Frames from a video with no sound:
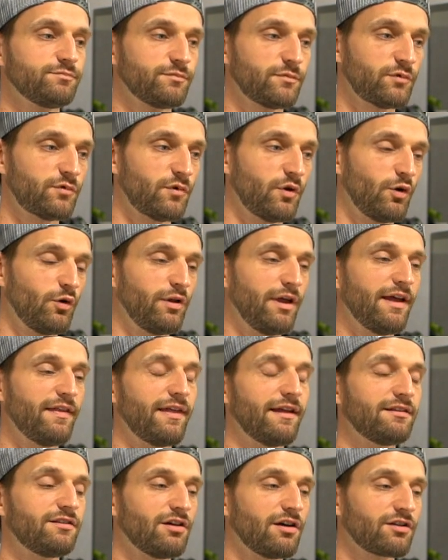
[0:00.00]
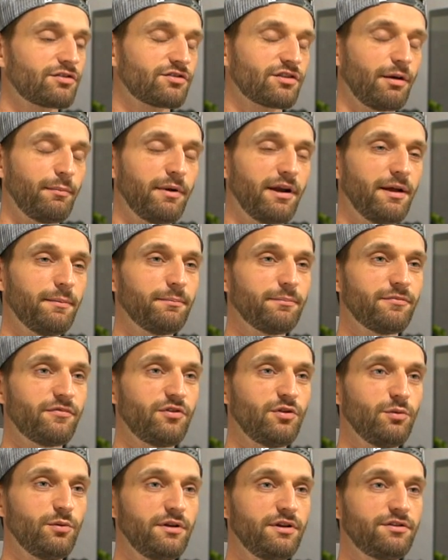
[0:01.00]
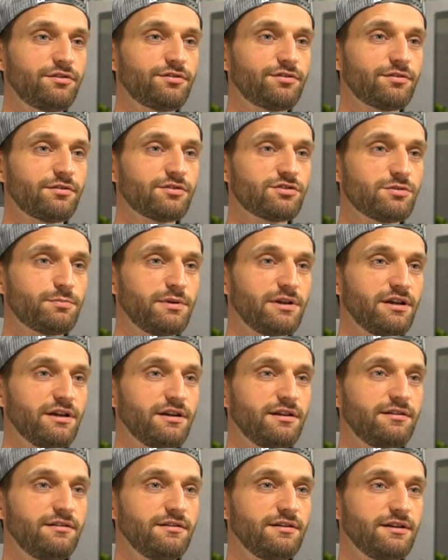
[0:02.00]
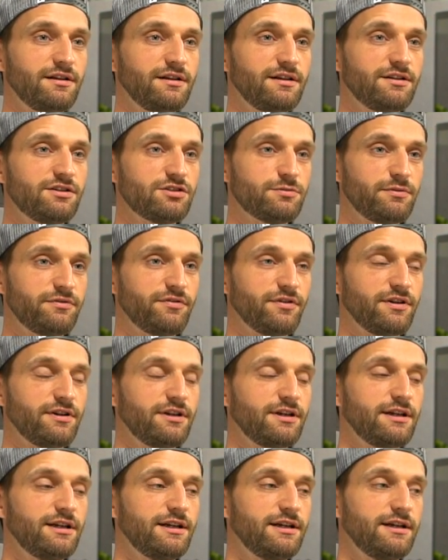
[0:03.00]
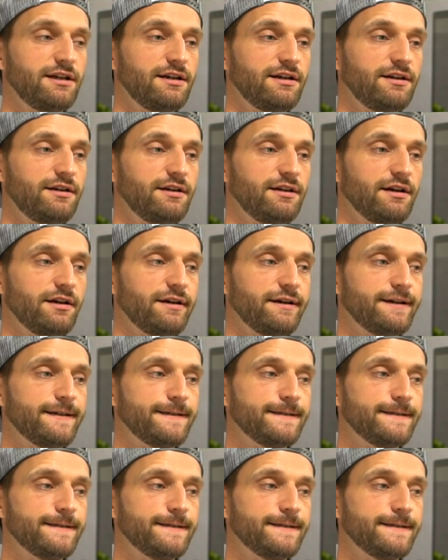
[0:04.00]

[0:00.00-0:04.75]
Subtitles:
So yeah, that talk's coming up a few weeks. Should be good. Should be fun. Do